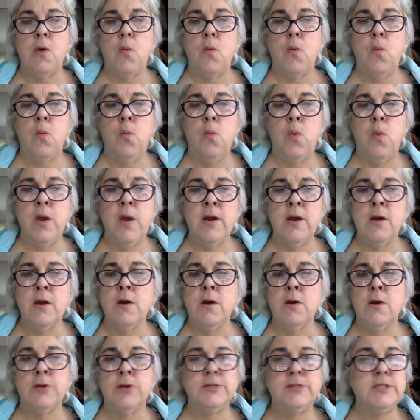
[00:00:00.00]

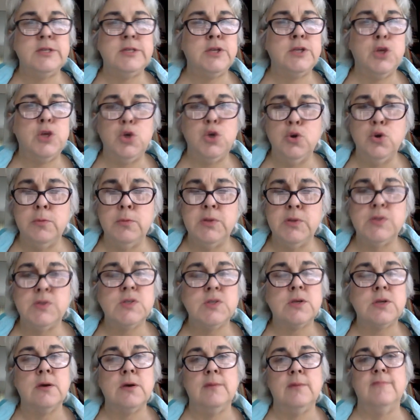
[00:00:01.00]
where did
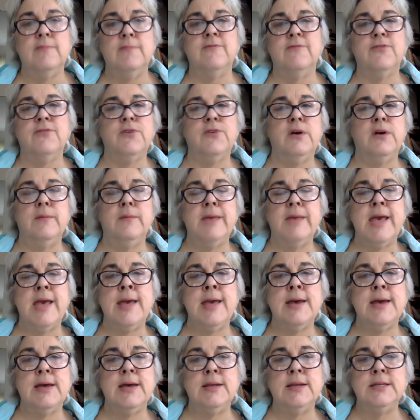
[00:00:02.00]
humans come from,
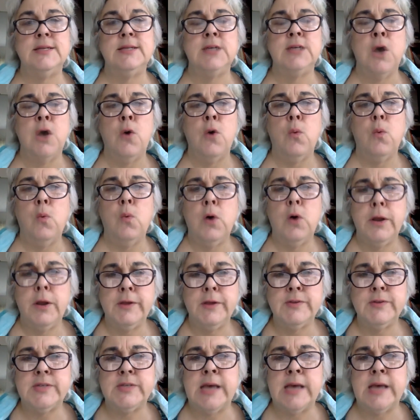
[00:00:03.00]
and what
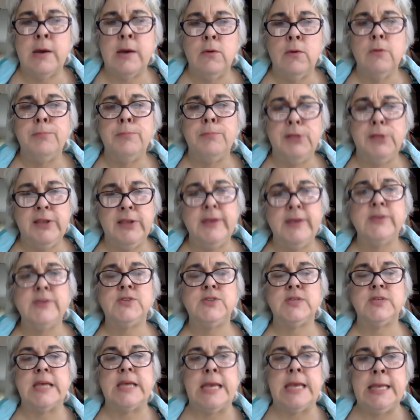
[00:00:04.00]
is our
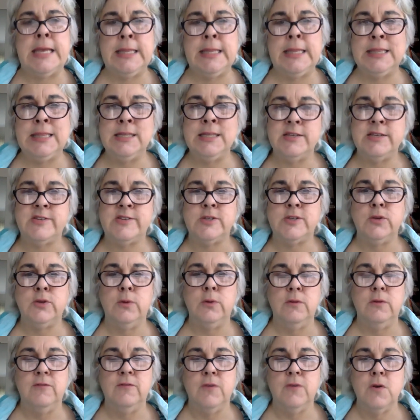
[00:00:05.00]
place in this
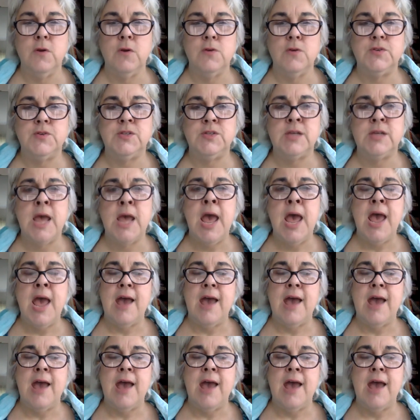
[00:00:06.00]
universe?